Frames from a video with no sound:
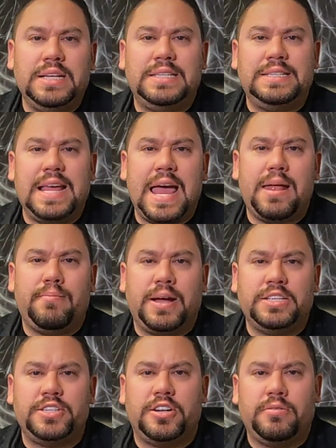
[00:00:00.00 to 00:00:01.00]
they stand
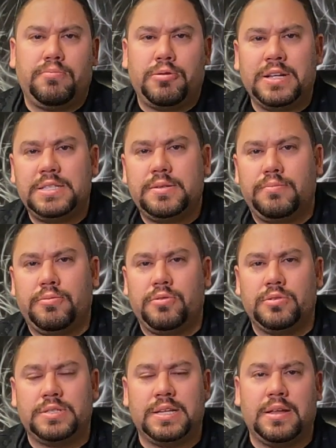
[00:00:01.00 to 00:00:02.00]
by certain
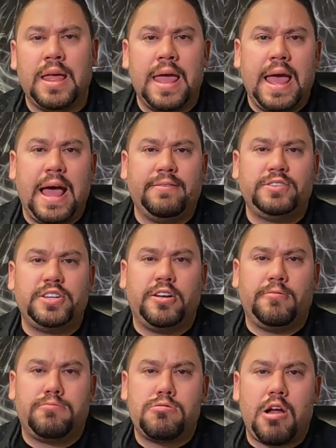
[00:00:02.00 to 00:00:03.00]
principles and have
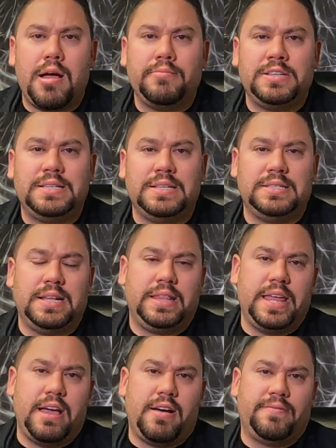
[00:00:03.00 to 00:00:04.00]
certain promises that
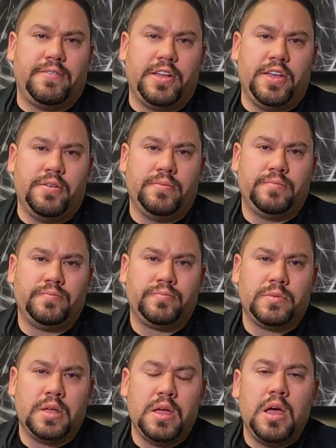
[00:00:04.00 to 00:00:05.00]
they offer you?
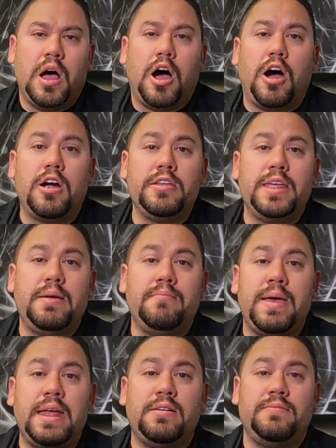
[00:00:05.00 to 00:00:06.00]
Are they
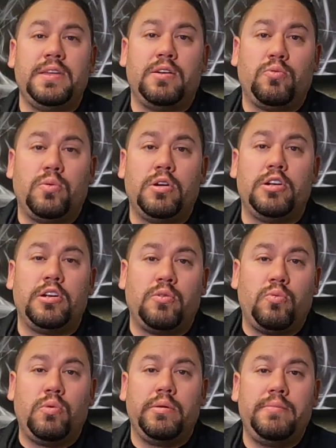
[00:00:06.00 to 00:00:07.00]
men of their word
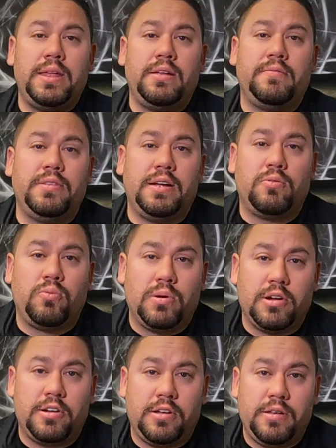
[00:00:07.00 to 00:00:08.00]
or women of their
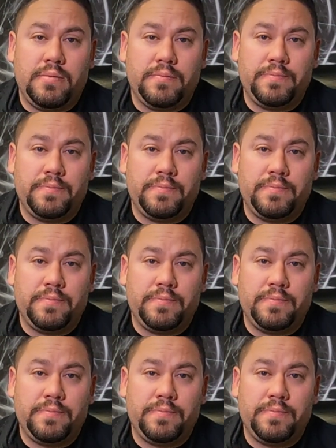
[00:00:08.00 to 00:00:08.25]
word?